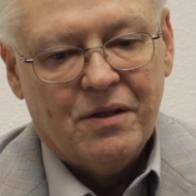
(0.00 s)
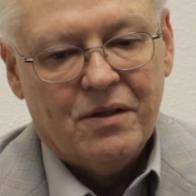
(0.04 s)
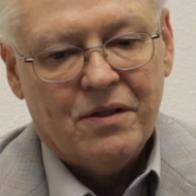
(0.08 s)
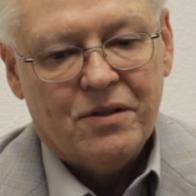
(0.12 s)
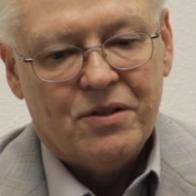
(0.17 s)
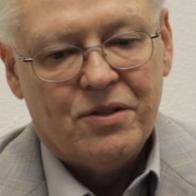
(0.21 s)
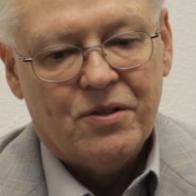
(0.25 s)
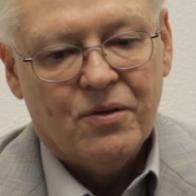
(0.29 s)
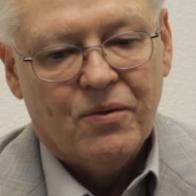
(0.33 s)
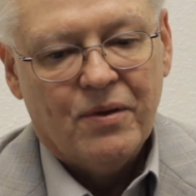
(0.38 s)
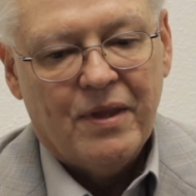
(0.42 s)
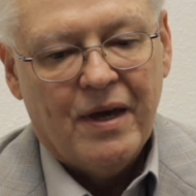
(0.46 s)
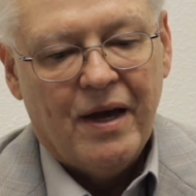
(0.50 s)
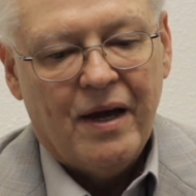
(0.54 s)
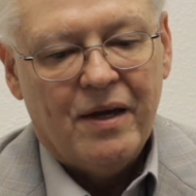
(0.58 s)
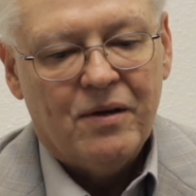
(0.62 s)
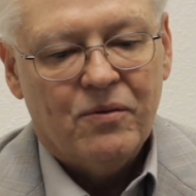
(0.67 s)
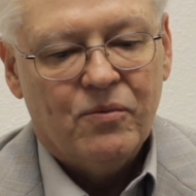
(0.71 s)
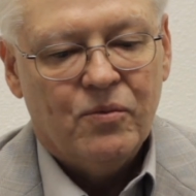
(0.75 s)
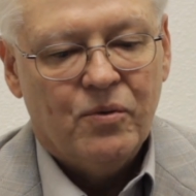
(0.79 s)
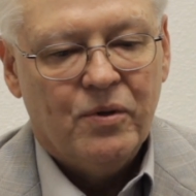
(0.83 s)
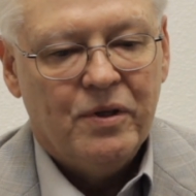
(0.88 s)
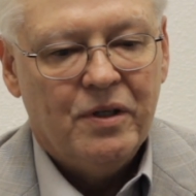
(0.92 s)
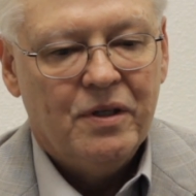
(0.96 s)
So that
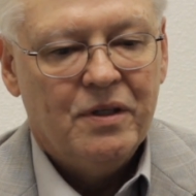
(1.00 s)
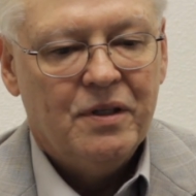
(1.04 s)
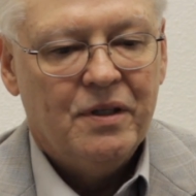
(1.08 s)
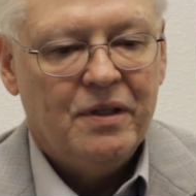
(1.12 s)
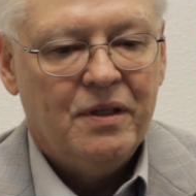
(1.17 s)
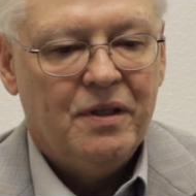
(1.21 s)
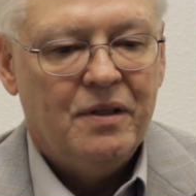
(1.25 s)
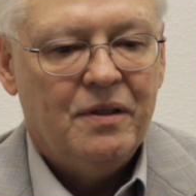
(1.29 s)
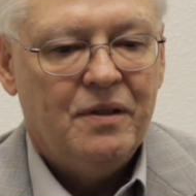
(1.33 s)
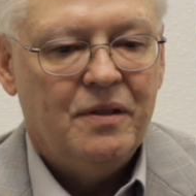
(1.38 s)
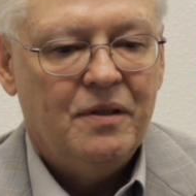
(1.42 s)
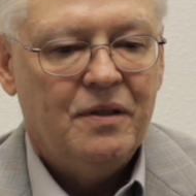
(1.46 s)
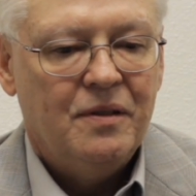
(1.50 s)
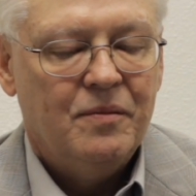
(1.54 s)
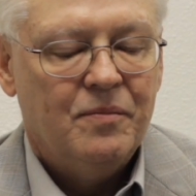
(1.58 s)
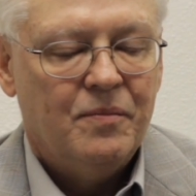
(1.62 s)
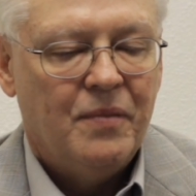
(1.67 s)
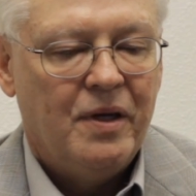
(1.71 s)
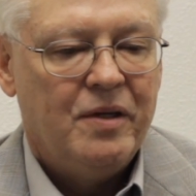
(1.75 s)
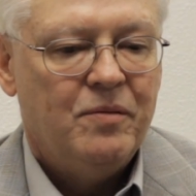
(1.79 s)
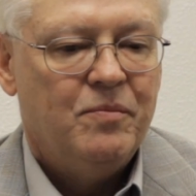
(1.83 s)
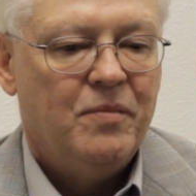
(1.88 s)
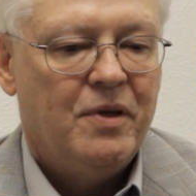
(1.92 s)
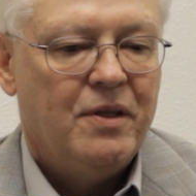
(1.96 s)
really
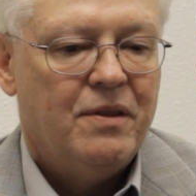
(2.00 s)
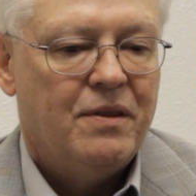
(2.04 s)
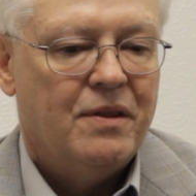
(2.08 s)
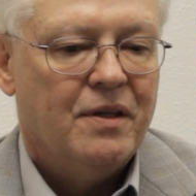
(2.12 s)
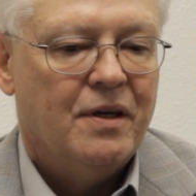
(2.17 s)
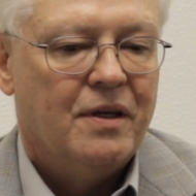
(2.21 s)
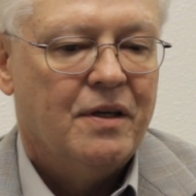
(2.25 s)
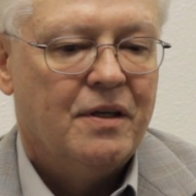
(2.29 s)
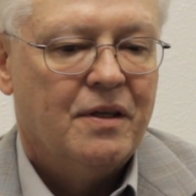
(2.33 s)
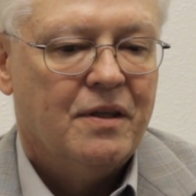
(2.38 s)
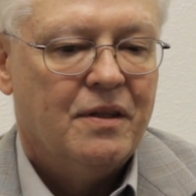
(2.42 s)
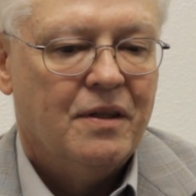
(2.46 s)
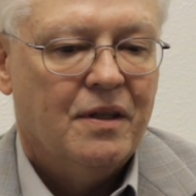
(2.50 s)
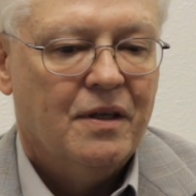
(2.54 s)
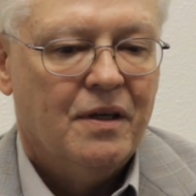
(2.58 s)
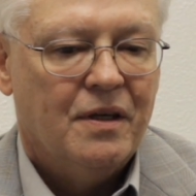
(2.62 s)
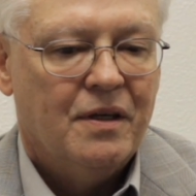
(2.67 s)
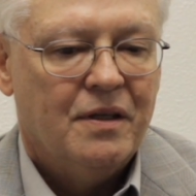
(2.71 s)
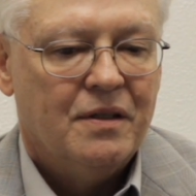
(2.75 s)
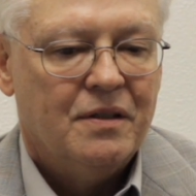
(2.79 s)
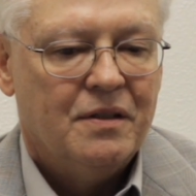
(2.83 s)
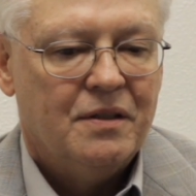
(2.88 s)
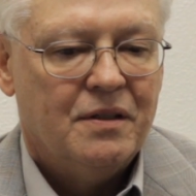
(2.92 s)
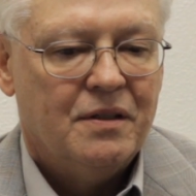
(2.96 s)
made me think that